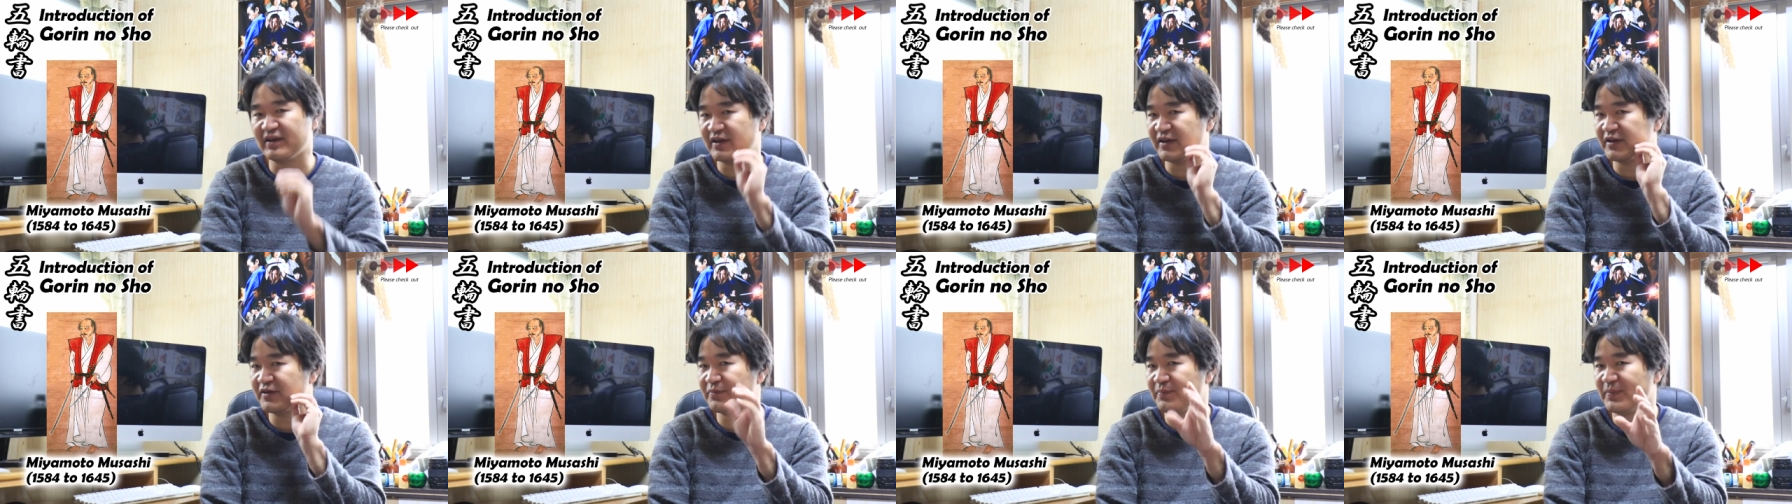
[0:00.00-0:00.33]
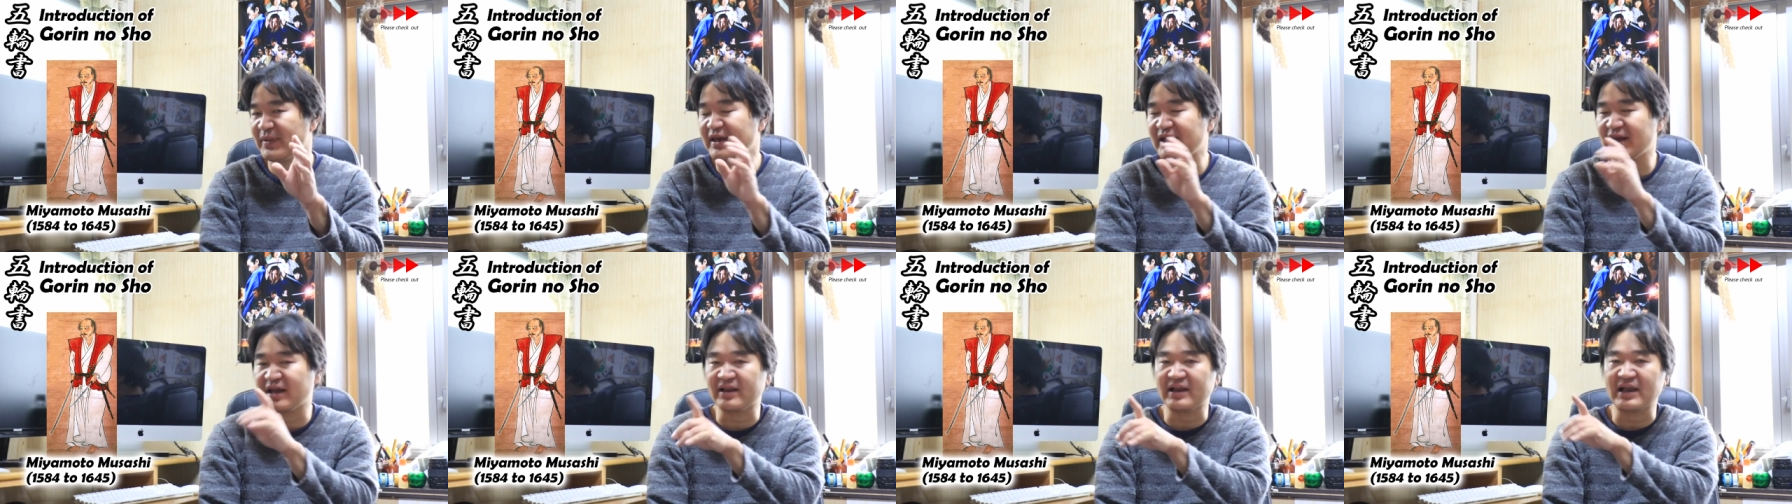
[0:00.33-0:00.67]
he
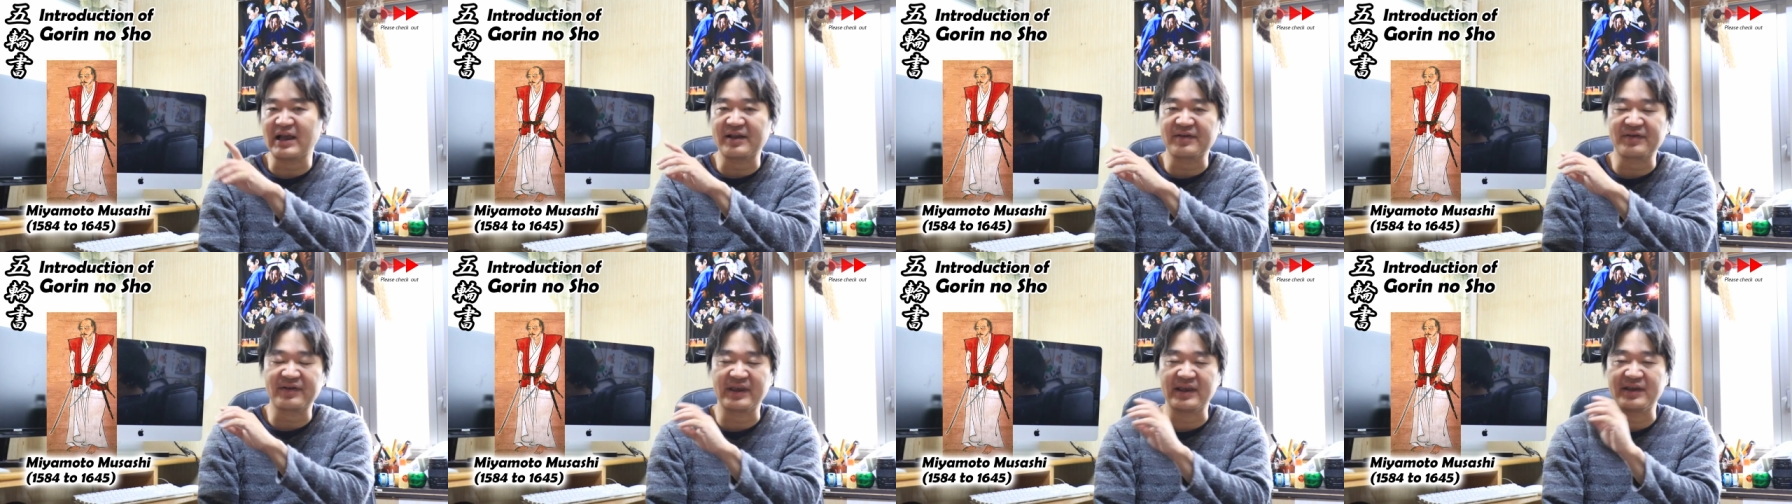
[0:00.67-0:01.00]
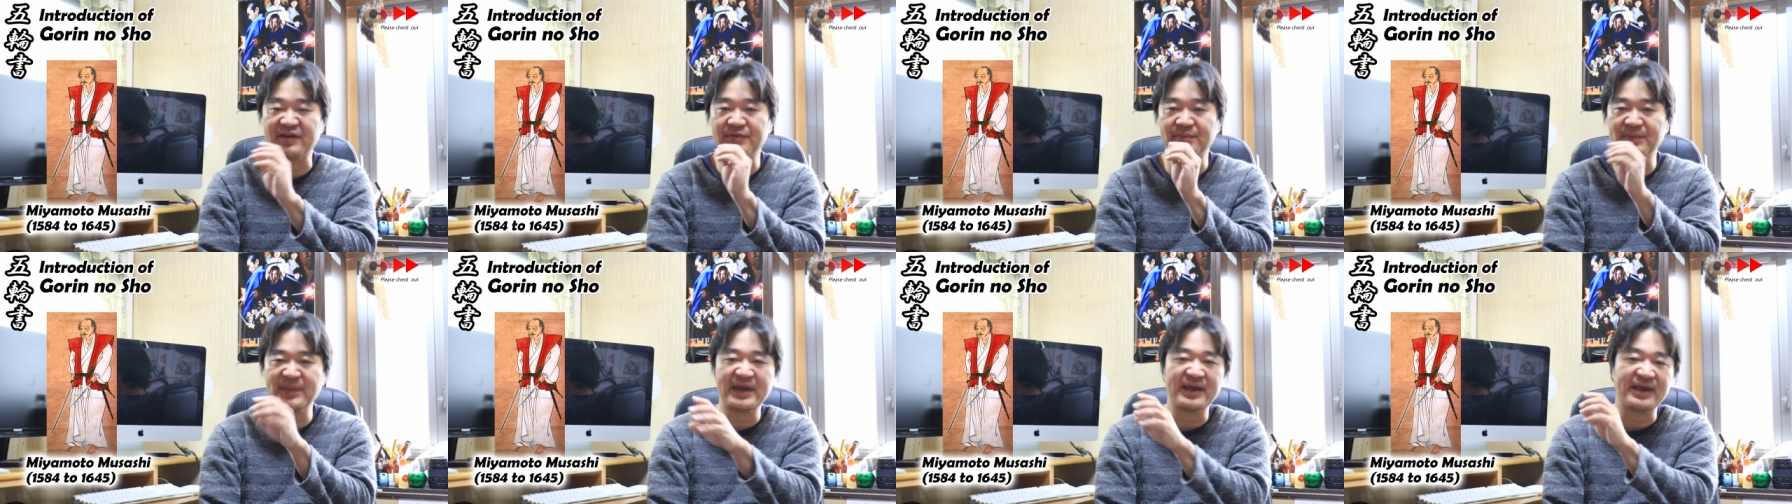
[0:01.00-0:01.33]
speak and as he
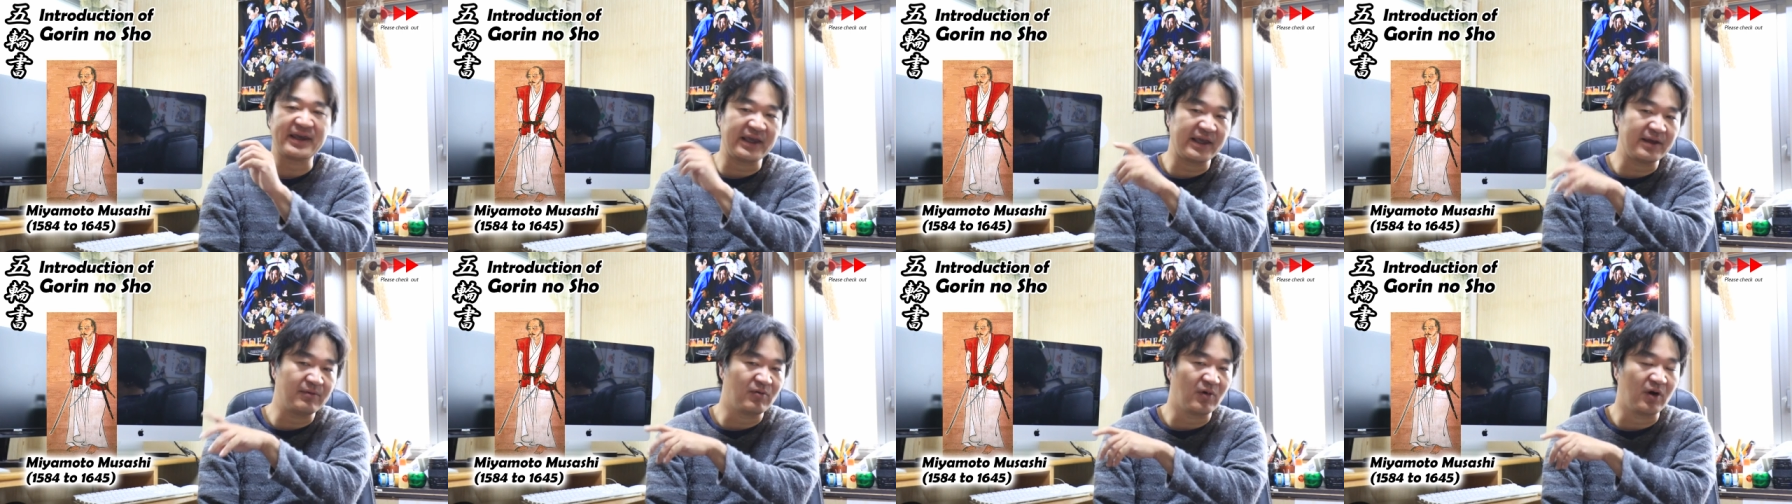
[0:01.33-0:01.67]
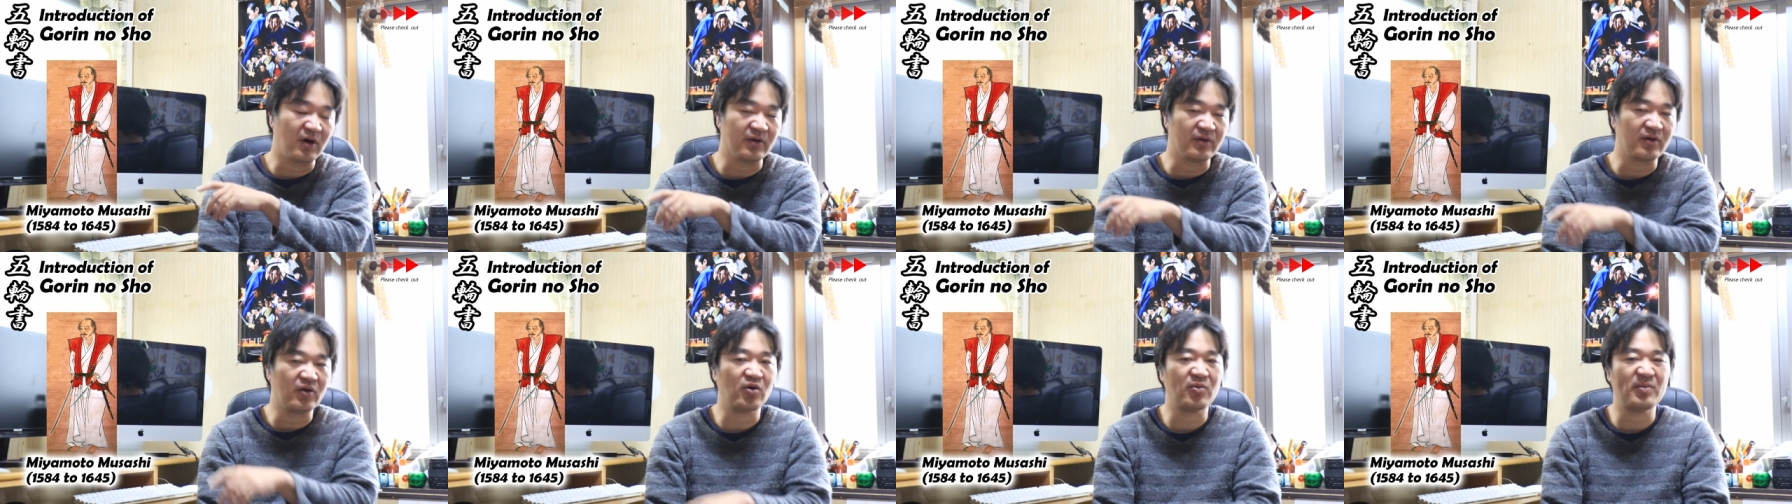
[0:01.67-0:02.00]
speak he
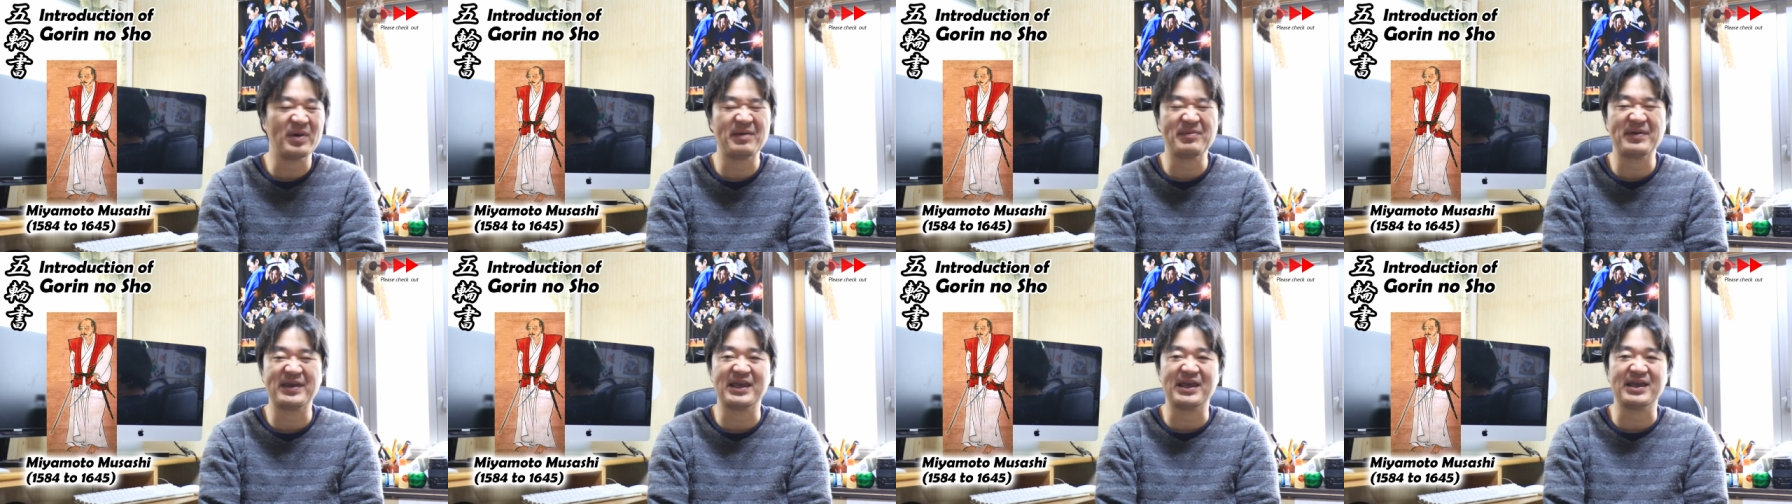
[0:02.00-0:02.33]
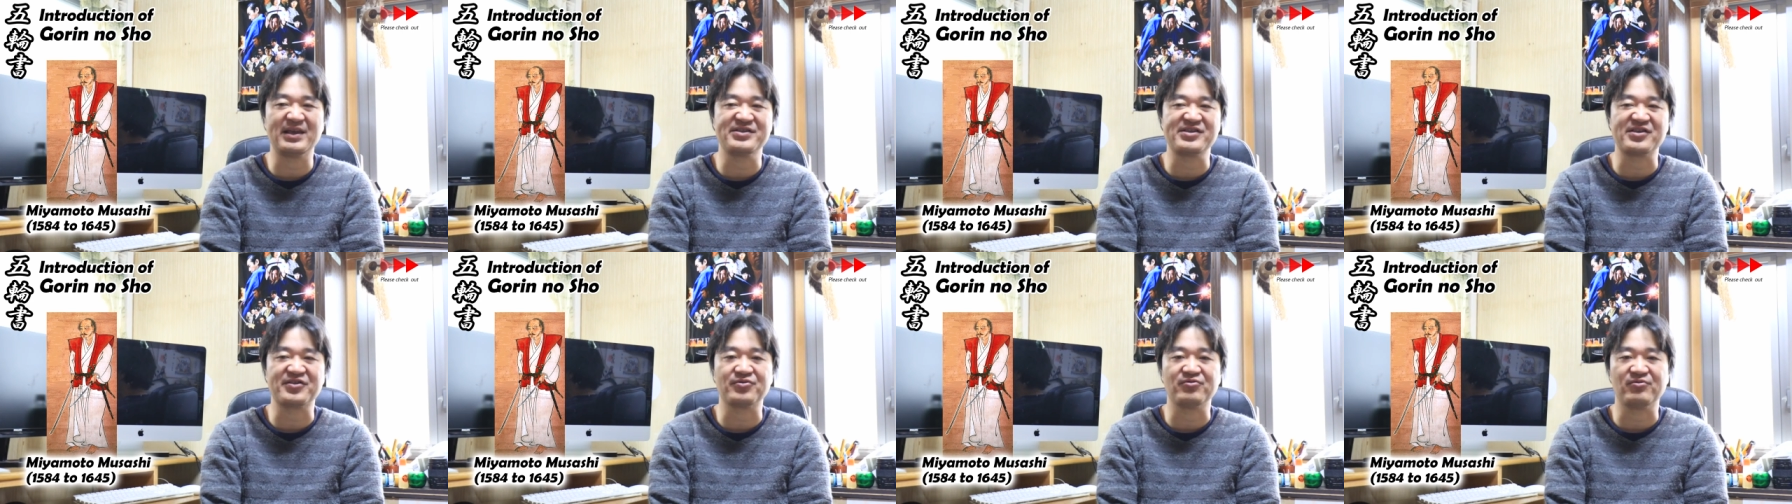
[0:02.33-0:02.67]
wrote or maybe
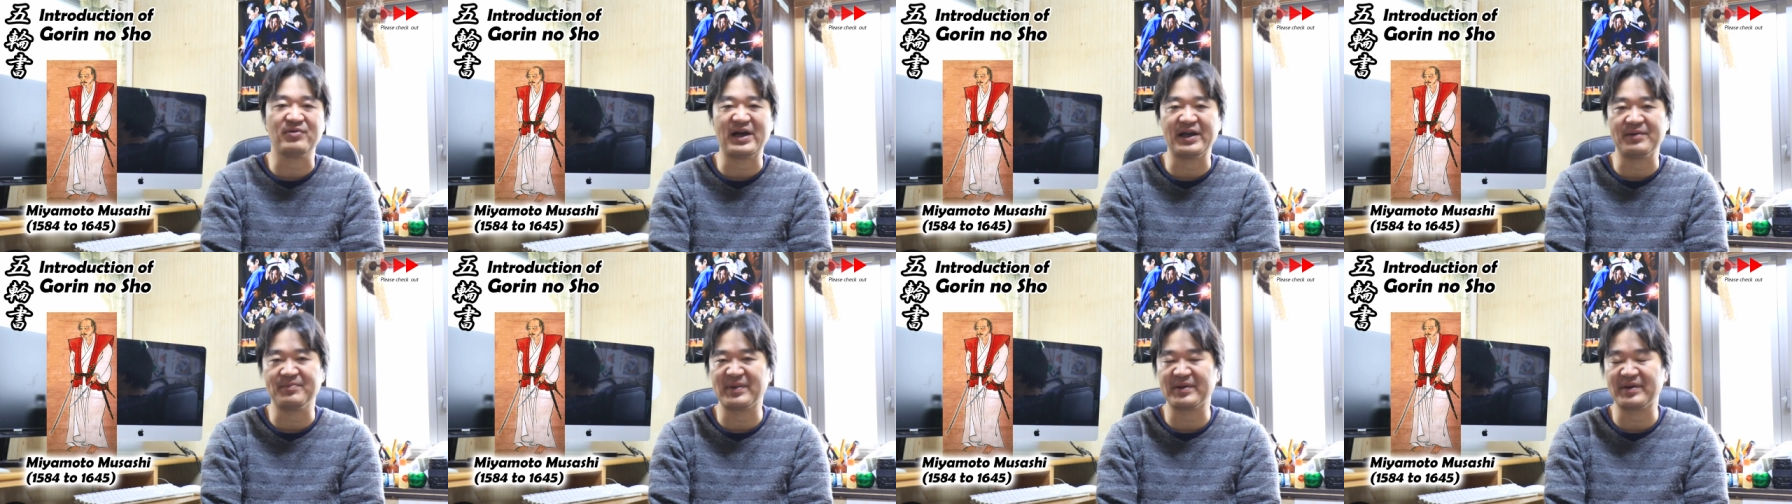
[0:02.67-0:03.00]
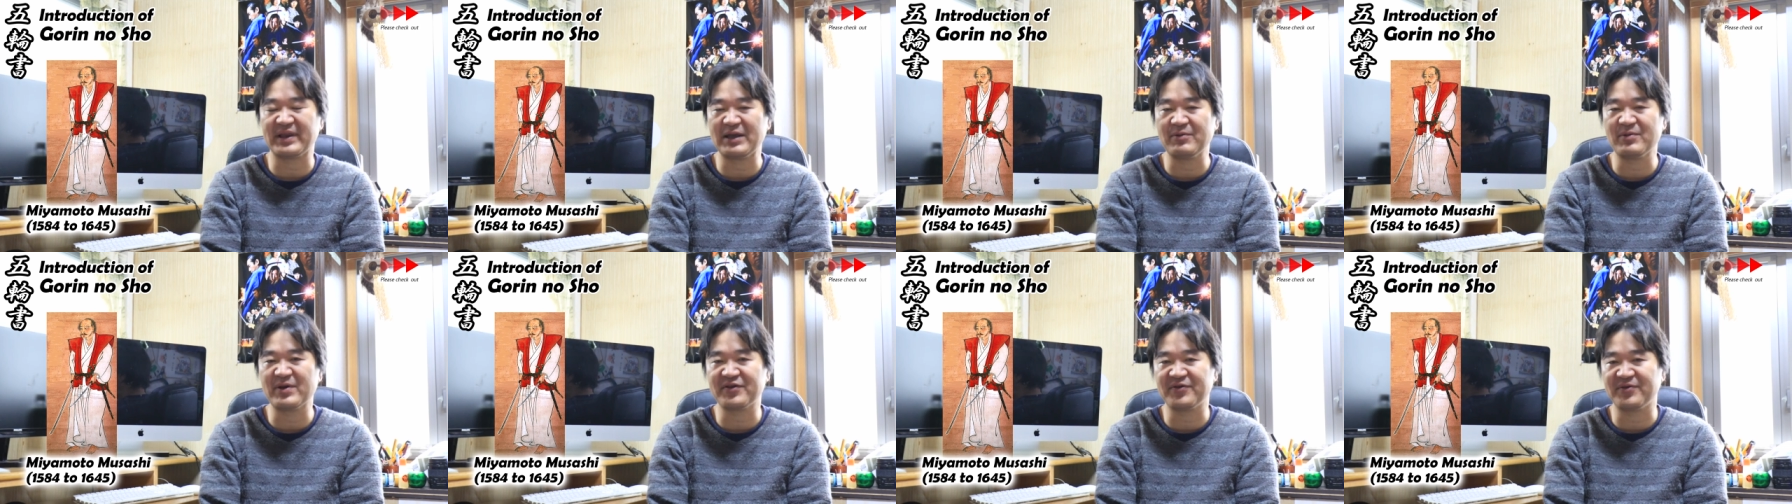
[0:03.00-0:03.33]
he just write
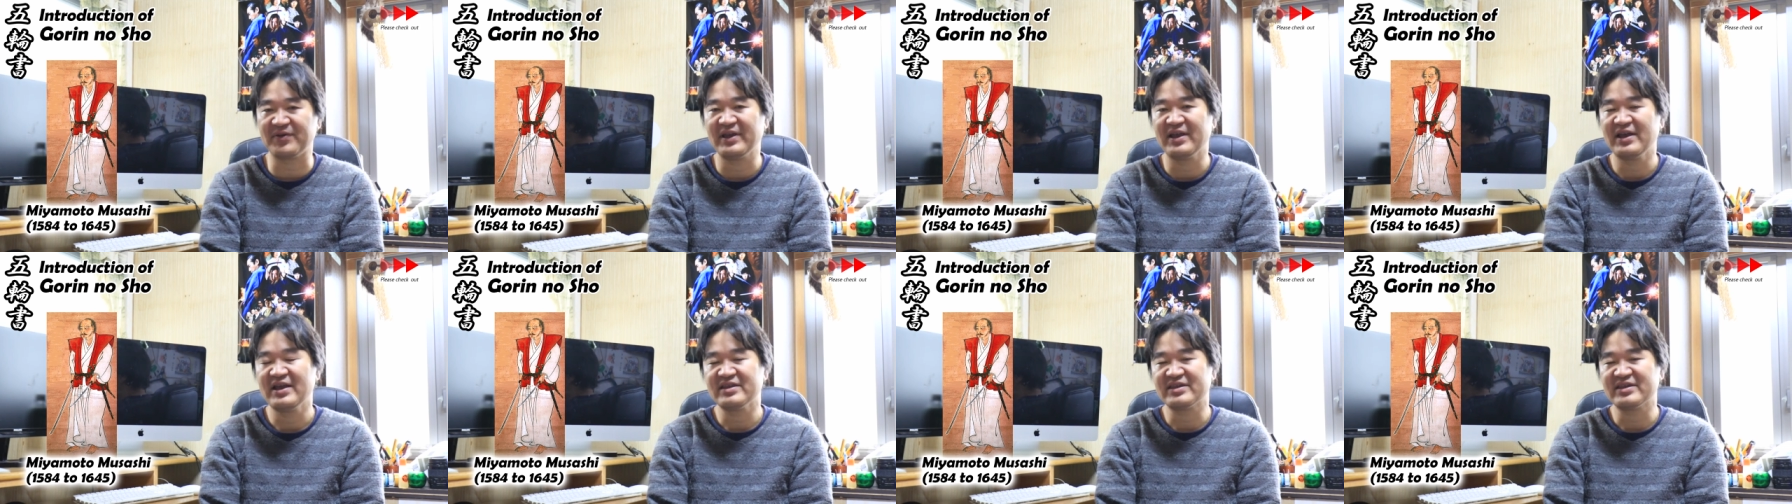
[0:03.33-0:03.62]
but it was